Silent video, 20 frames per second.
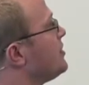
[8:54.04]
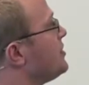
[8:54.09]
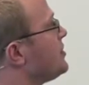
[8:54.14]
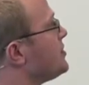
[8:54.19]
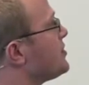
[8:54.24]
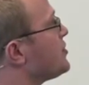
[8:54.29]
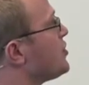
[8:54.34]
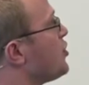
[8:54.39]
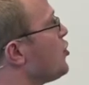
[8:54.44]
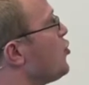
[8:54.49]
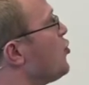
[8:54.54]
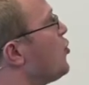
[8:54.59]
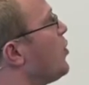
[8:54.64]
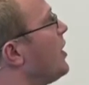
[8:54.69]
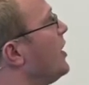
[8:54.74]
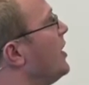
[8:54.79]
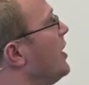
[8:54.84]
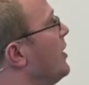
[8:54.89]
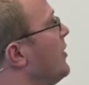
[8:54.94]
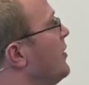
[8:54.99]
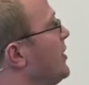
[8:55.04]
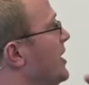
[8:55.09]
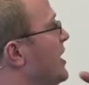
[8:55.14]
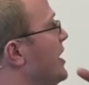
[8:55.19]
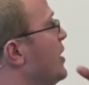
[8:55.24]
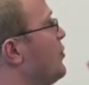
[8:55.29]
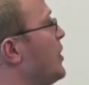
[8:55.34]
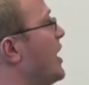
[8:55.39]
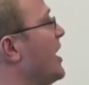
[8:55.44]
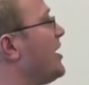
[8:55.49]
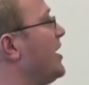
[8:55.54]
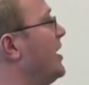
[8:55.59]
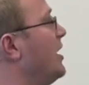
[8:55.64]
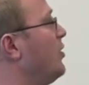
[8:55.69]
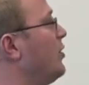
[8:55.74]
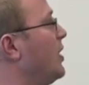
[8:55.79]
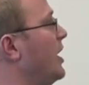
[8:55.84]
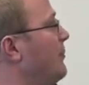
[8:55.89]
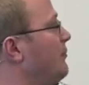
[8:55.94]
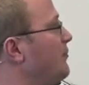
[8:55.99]
So uh, here we are
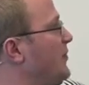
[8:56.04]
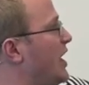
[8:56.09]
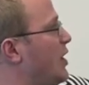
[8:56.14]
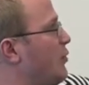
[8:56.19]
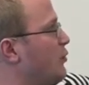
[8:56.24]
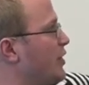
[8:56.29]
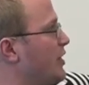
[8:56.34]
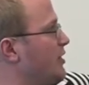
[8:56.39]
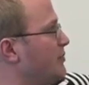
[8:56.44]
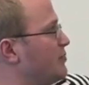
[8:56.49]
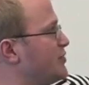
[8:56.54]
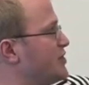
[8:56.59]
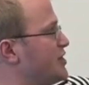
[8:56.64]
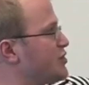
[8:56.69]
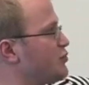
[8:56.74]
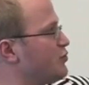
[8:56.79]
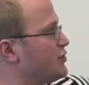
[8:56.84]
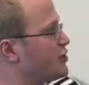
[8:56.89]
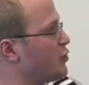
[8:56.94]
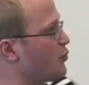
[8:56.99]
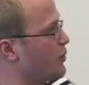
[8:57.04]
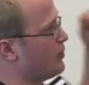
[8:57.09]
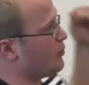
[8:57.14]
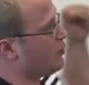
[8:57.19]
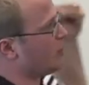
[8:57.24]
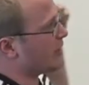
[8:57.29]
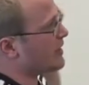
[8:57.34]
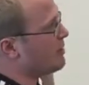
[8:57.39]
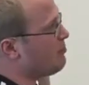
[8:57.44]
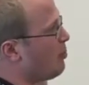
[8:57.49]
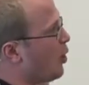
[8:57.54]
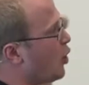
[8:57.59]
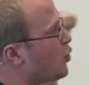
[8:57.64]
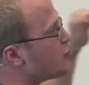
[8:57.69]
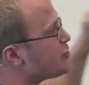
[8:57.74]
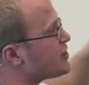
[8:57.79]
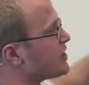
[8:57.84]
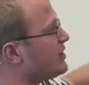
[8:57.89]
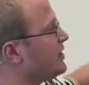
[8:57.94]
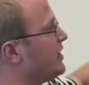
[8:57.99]
now. Um, now we're in a position where so we're, we're
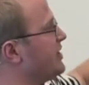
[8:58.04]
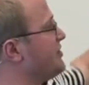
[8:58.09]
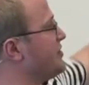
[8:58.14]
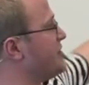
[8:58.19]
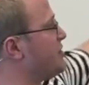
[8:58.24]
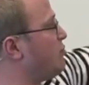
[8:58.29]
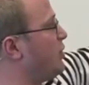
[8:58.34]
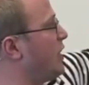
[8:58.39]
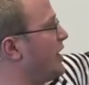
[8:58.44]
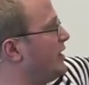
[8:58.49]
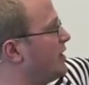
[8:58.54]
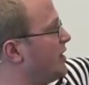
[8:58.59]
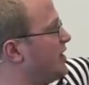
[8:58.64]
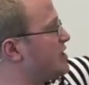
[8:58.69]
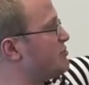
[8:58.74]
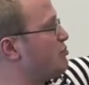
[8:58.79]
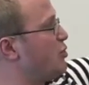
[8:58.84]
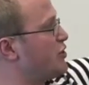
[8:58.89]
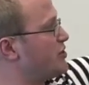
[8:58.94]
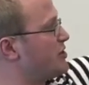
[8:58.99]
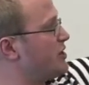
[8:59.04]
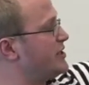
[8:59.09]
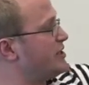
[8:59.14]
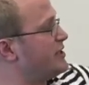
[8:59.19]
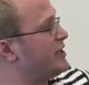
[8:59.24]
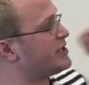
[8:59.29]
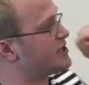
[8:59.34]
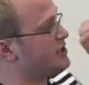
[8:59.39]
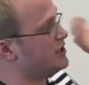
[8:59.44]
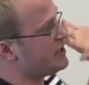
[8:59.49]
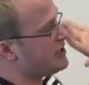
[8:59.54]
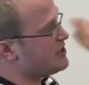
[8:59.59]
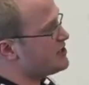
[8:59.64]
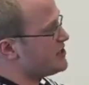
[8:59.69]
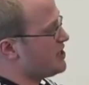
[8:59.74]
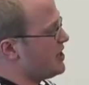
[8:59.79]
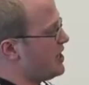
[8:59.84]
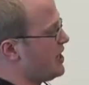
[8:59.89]
composing lenses, player lens, pos lens, x lens,